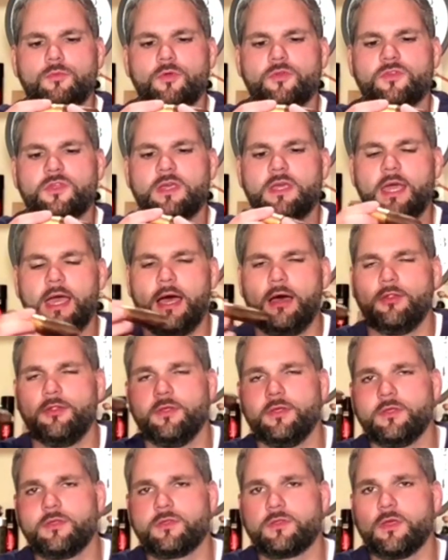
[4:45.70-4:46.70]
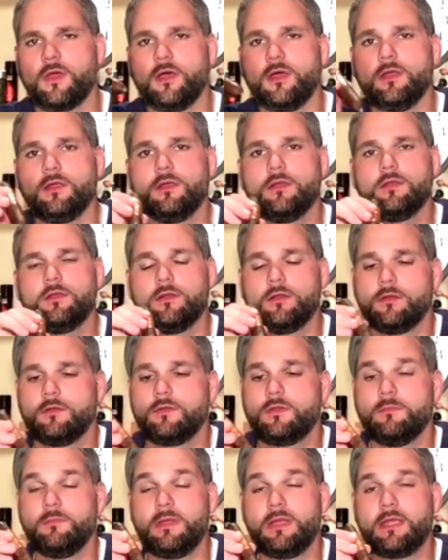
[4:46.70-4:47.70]
we'll see how this
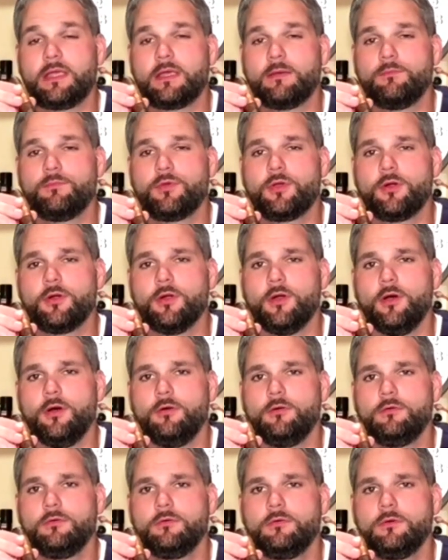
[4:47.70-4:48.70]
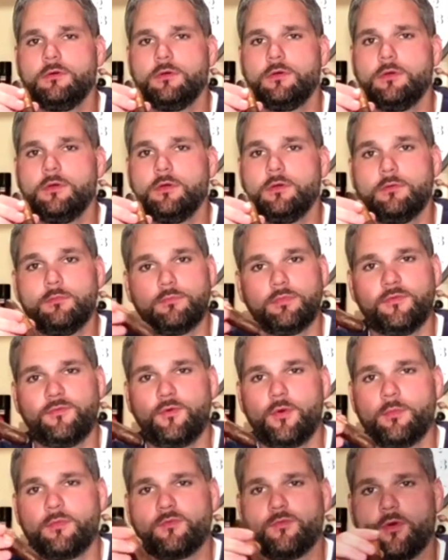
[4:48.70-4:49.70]
Dominican Puro
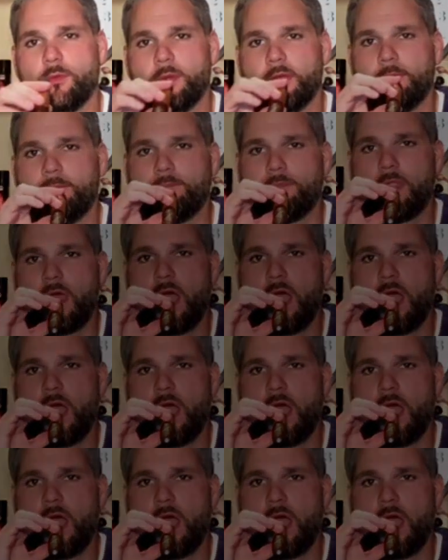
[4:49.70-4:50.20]
performs for me.